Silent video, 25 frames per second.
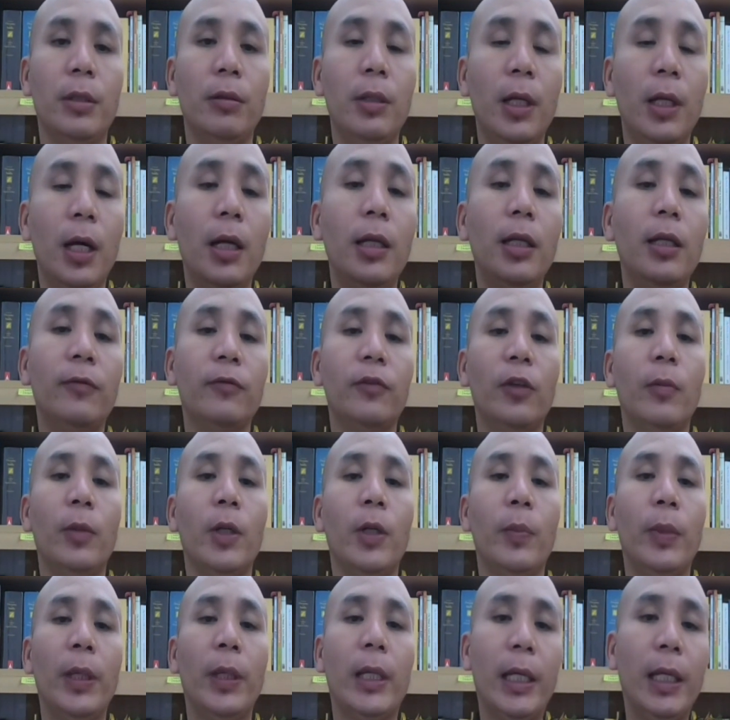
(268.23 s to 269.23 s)
learning from
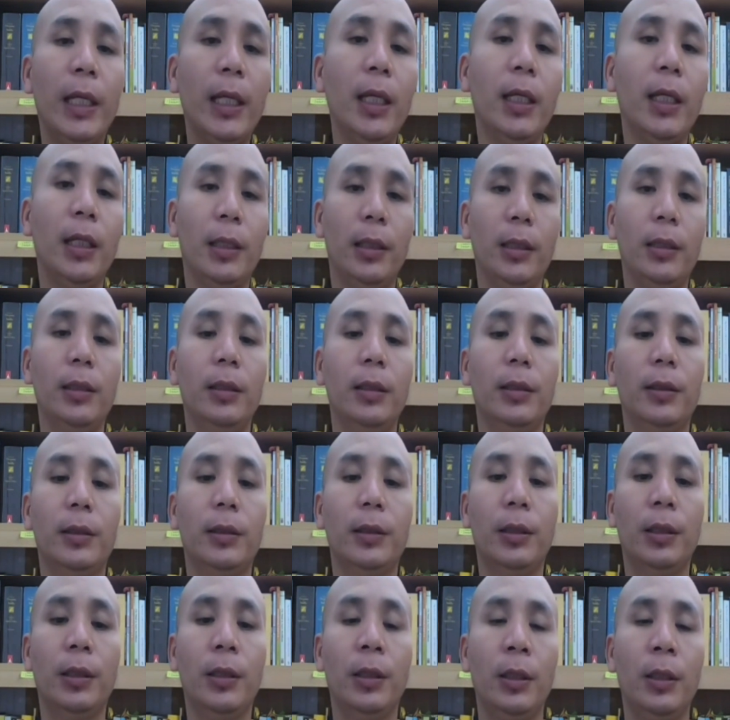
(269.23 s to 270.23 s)
the beginning.
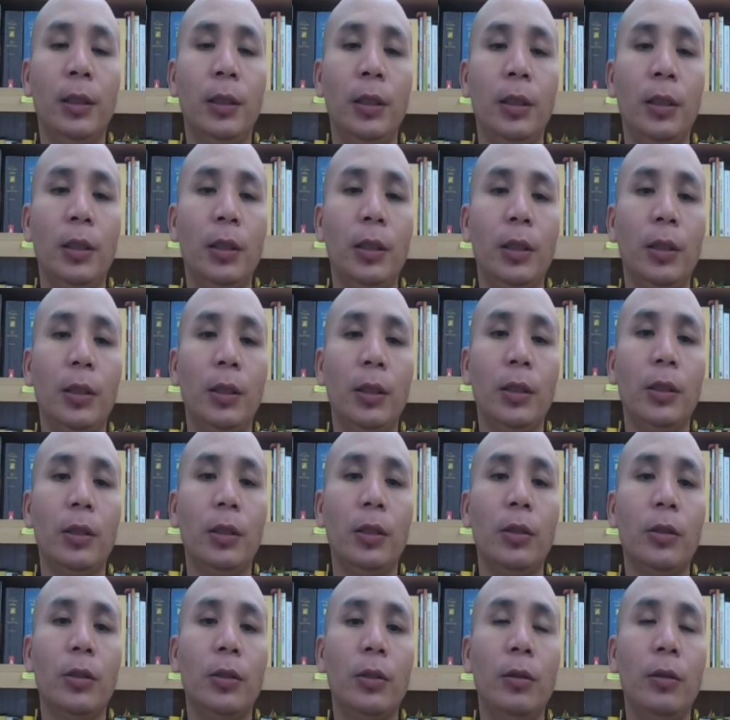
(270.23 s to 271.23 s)

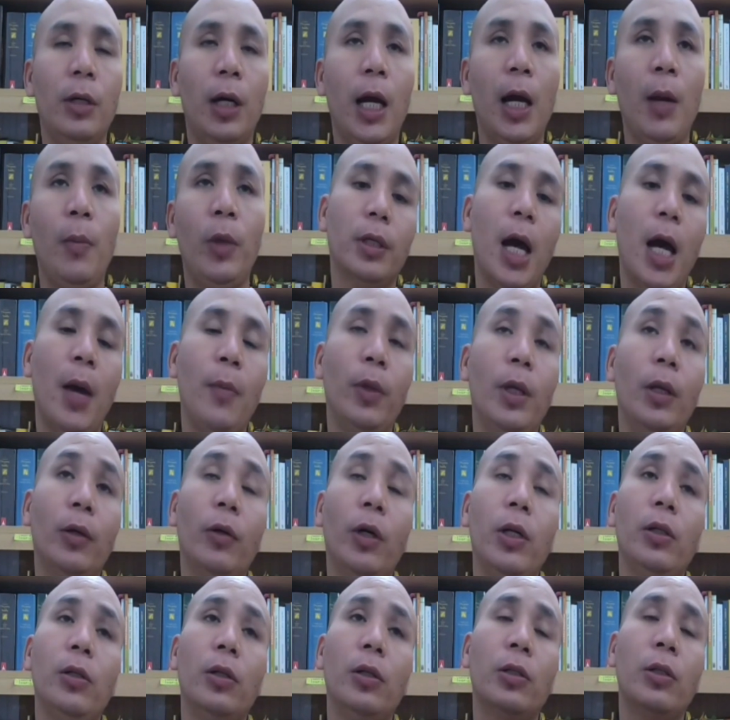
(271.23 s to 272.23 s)
So I'm
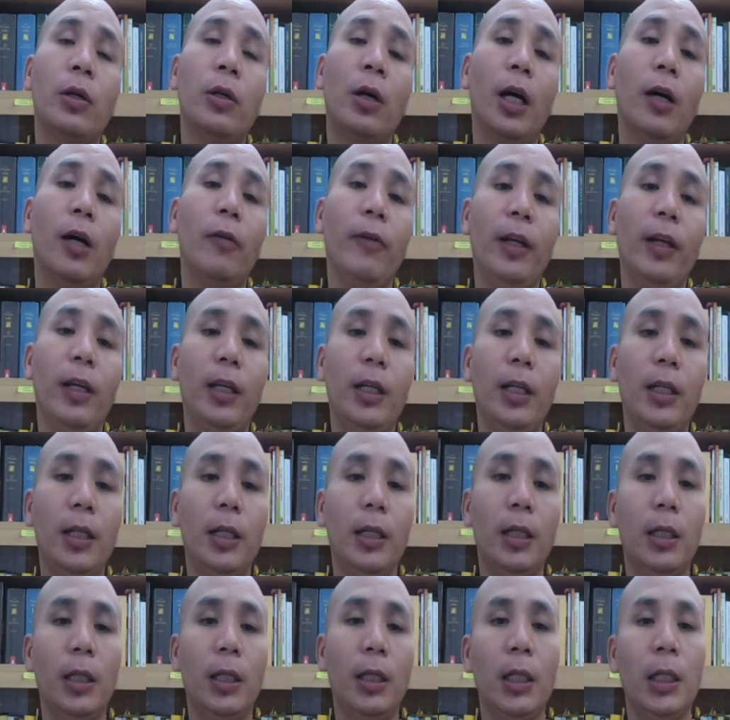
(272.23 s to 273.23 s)
not going to talk a
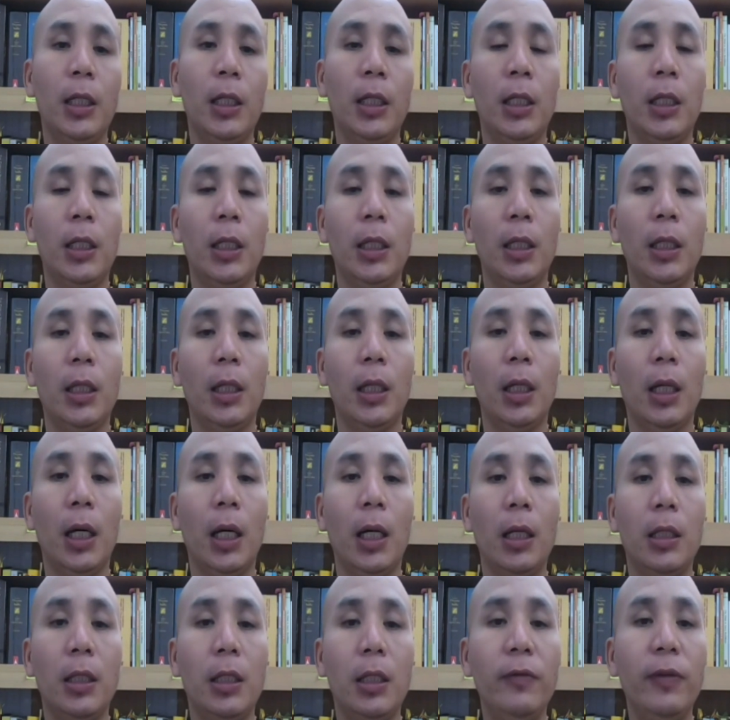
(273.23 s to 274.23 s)
very
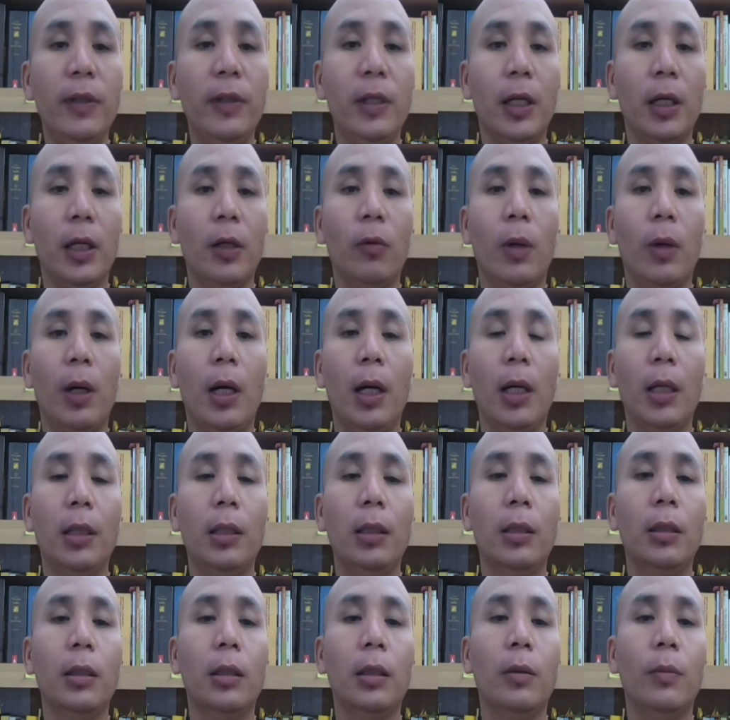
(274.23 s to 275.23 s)
difficult
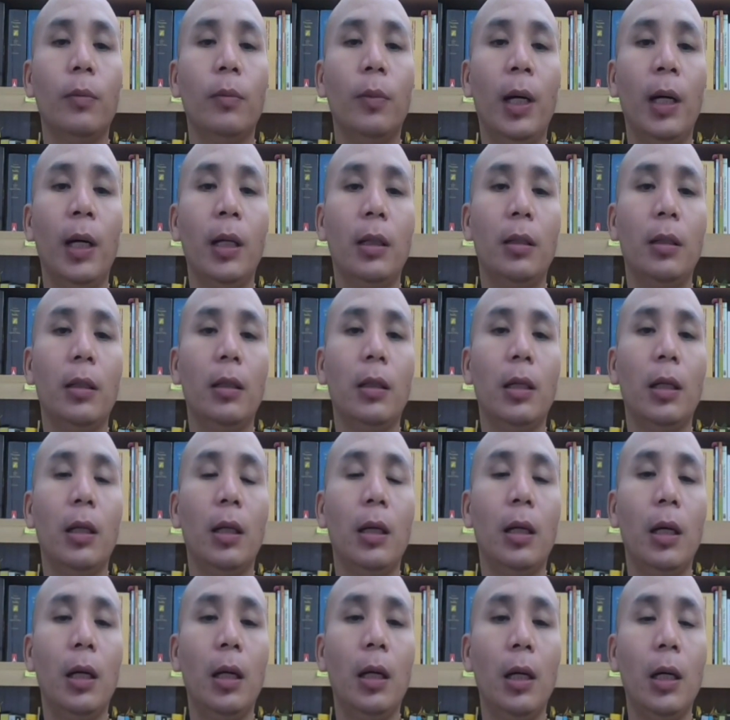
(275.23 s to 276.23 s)
one, but
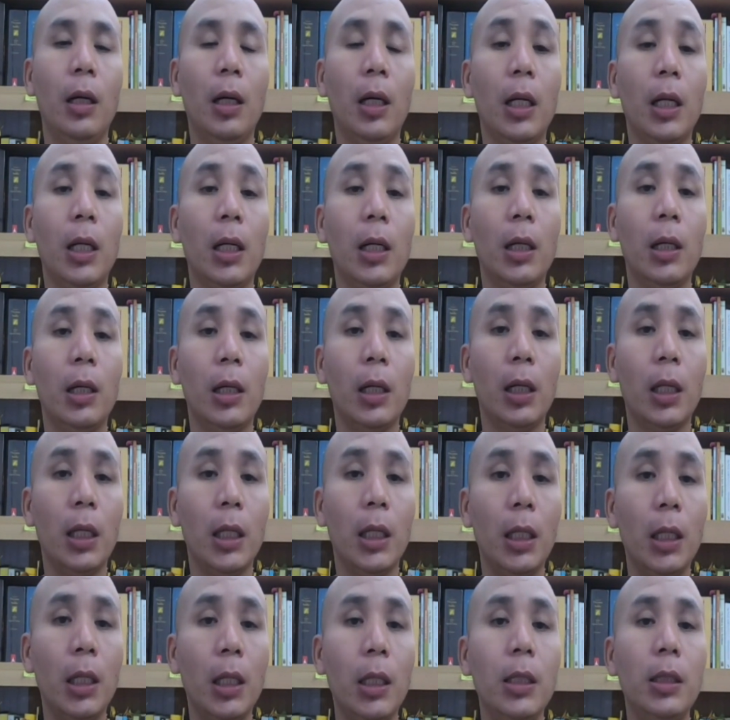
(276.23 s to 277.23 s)

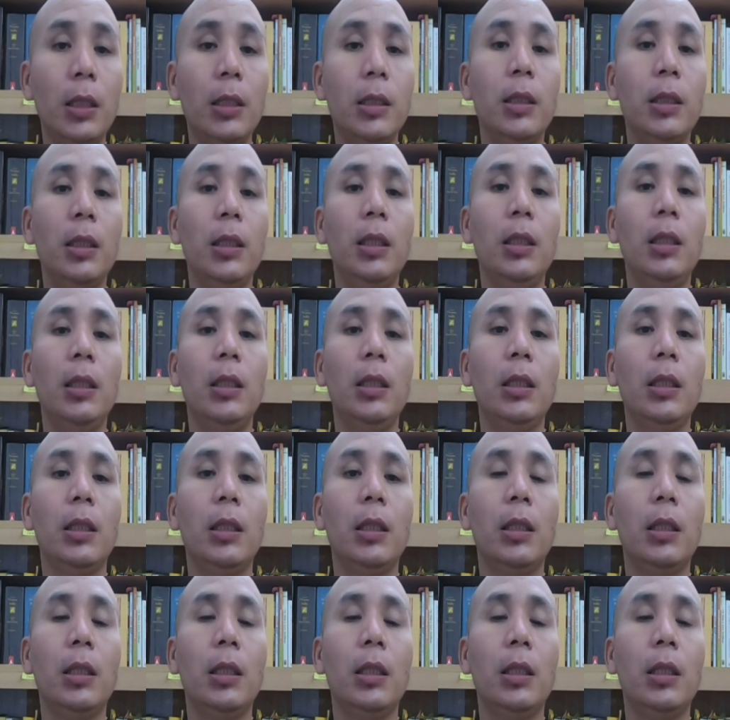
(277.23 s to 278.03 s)
easy